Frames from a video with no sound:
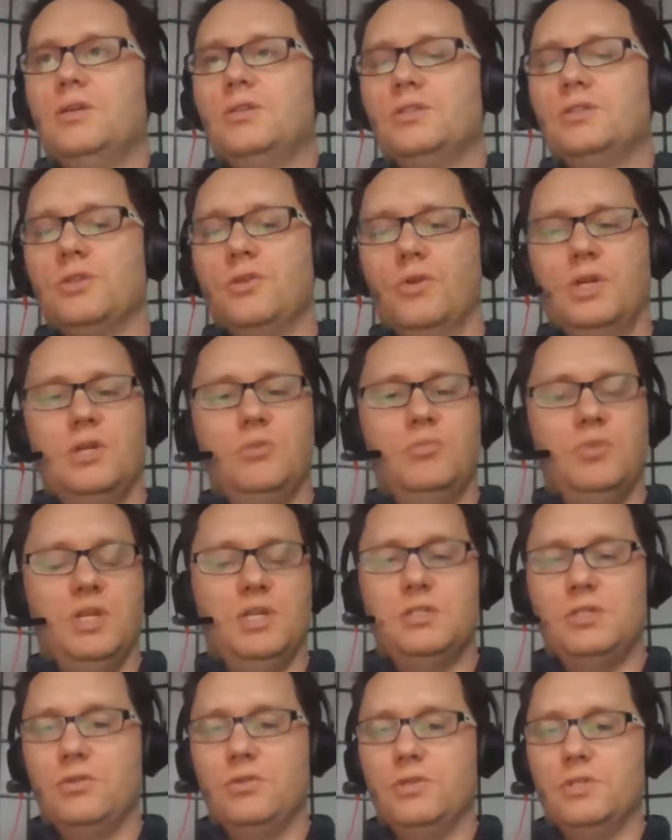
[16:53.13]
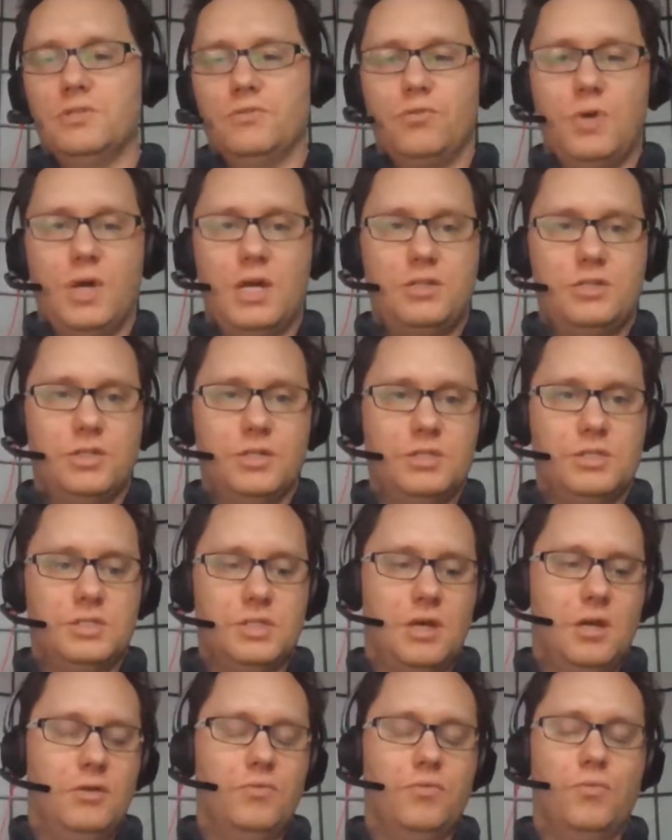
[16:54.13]
So it can be a series of questions
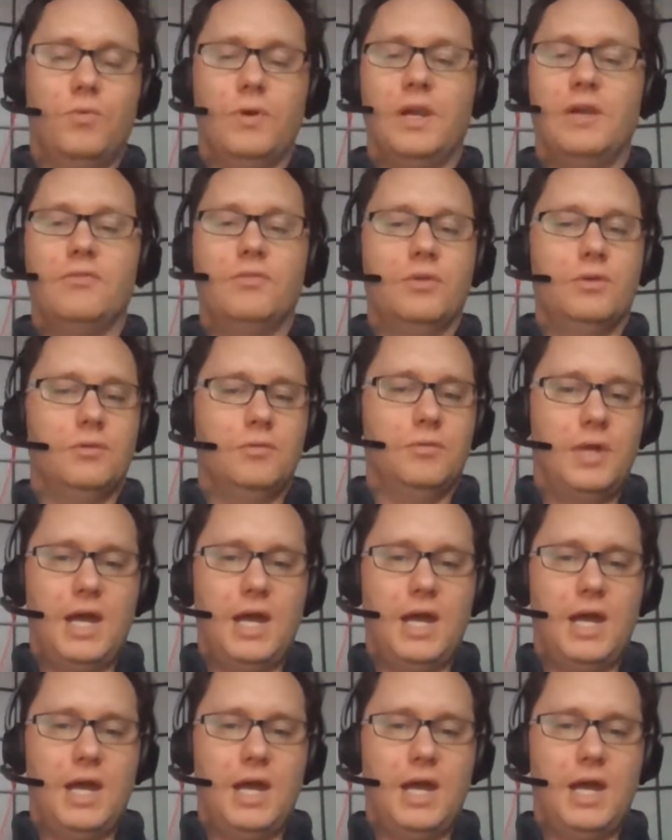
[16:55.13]
on whatever